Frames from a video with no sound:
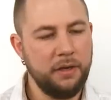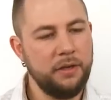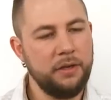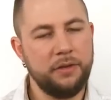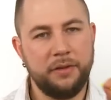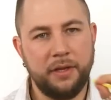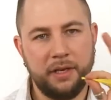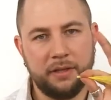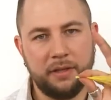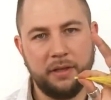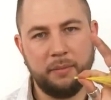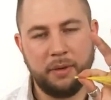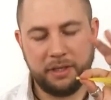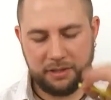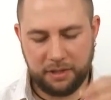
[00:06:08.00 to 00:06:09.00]
You take the
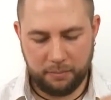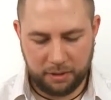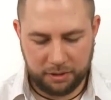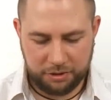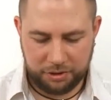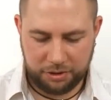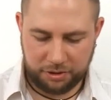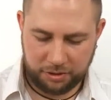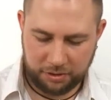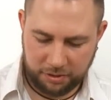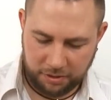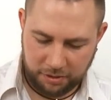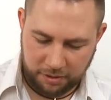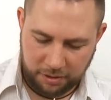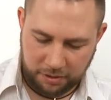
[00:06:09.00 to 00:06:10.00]
bucktail bunch,
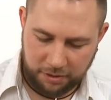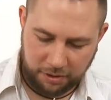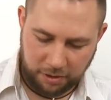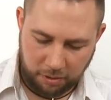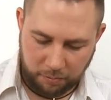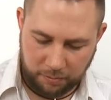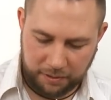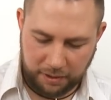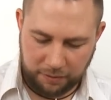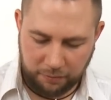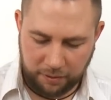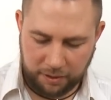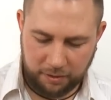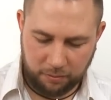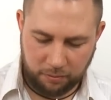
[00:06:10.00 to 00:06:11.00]
you go with the
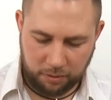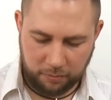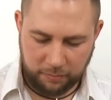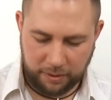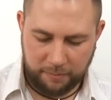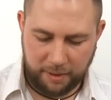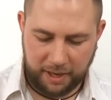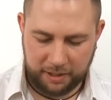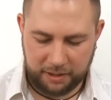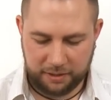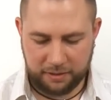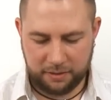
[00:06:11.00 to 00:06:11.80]
thread all the way back,